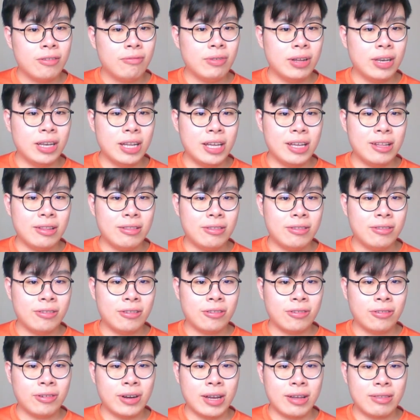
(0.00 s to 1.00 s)
We need to
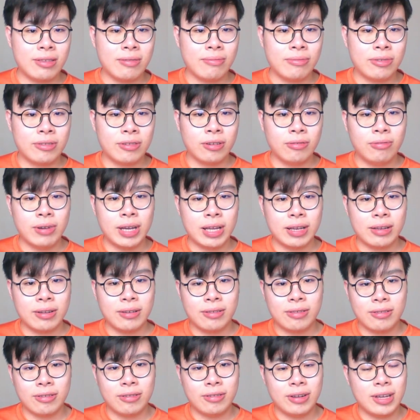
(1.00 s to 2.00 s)
create some sort of
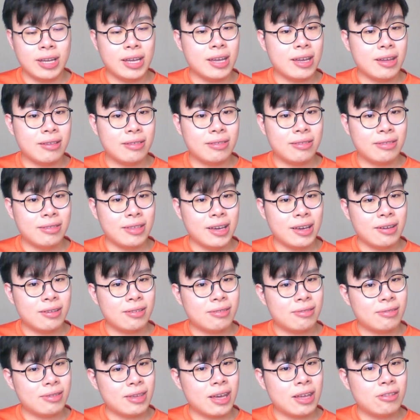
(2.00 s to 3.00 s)
weakness on
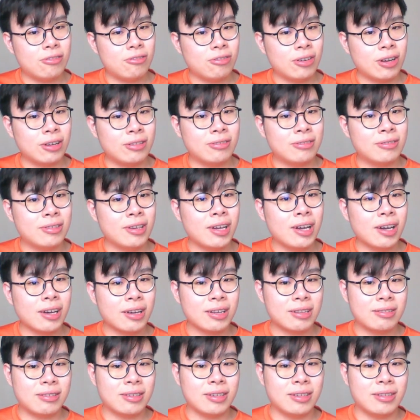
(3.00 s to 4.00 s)
e6 and try to
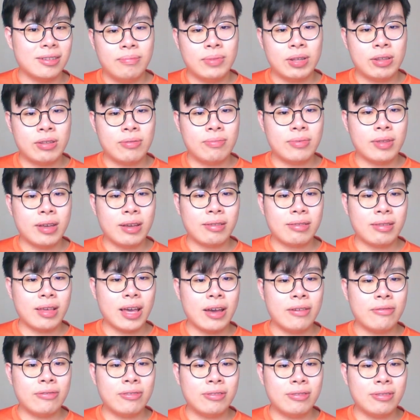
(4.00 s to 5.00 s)
target it. Bishop takes
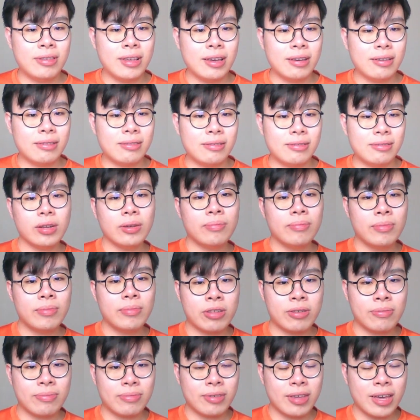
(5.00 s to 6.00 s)
f6,
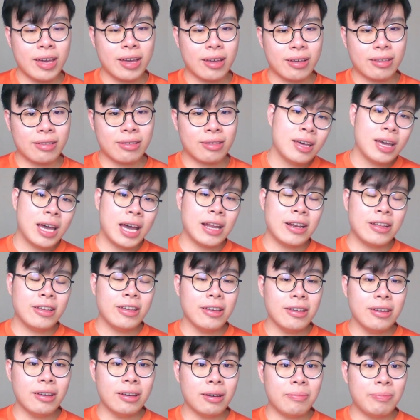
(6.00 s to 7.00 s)
bishop takes, and
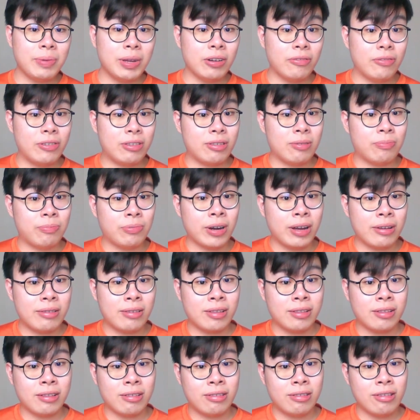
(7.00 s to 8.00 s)
here a bit of a
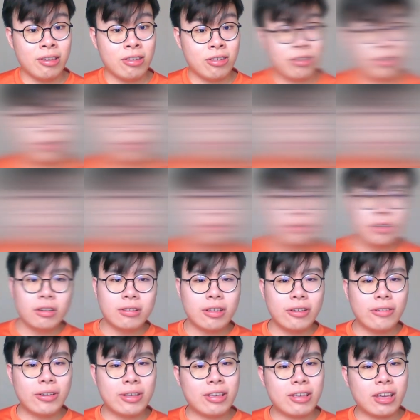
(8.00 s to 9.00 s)
surprising decision,
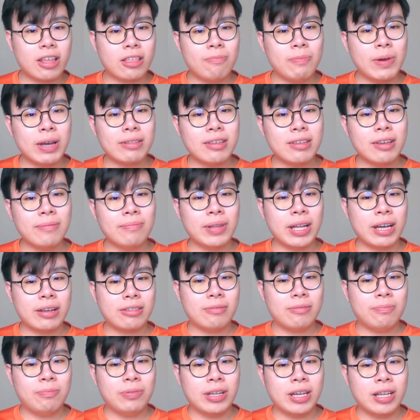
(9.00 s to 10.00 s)
because I was expecting
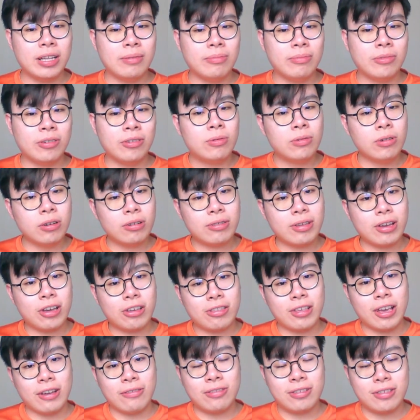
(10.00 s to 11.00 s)
black to play the move rook
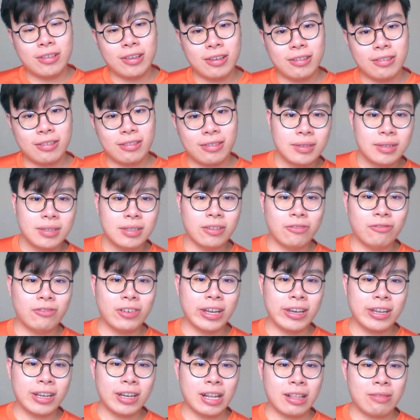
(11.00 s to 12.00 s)
takes f6,
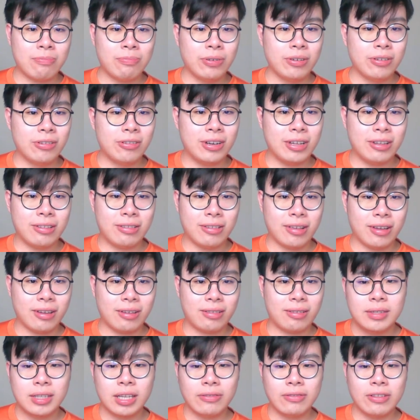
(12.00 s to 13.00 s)
defending this pawn on
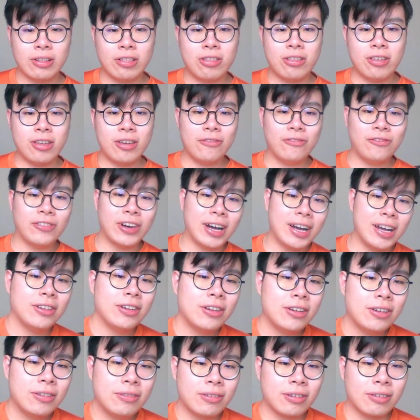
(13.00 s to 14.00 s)
e6. And after
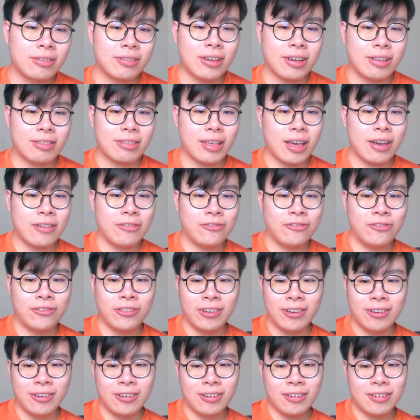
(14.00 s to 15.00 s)
g5, rook takes
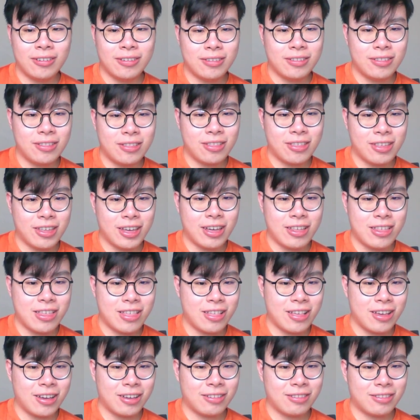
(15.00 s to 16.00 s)
f4,
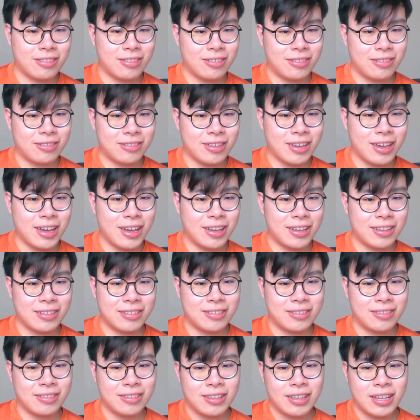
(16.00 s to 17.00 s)
gh6
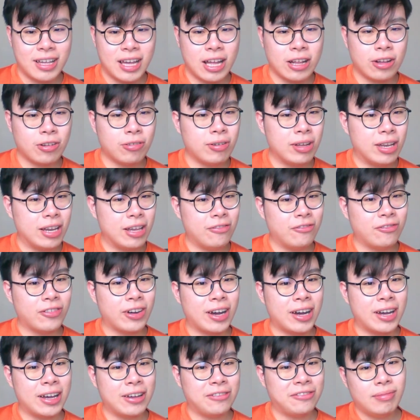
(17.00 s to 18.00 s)
takes, and queen
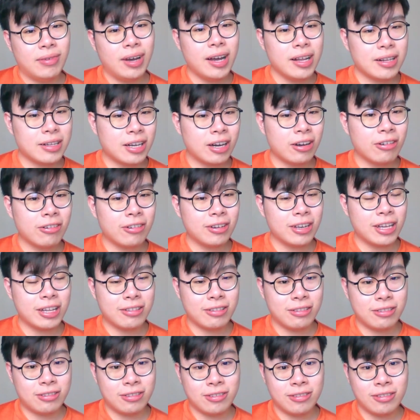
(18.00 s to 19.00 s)
e5. I
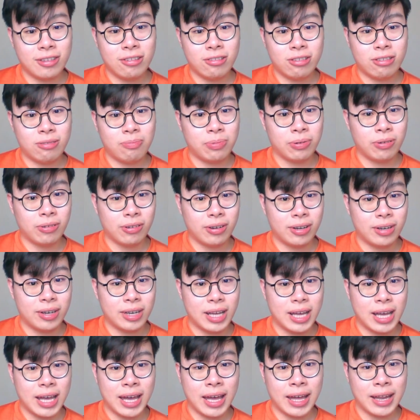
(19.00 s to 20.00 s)
calculated to this
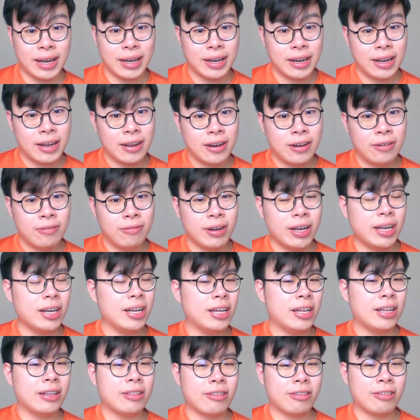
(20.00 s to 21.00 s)
point and
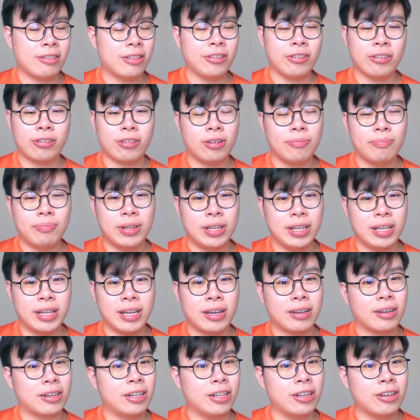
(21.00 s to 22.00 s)
really it just looked completely
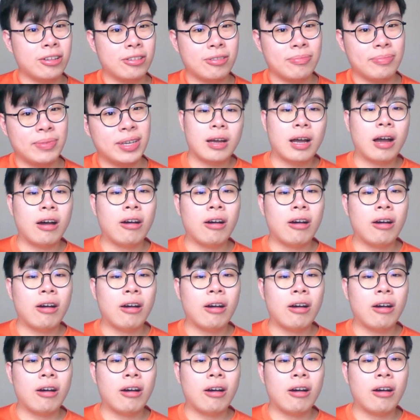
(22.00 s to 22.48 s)
unclear to me.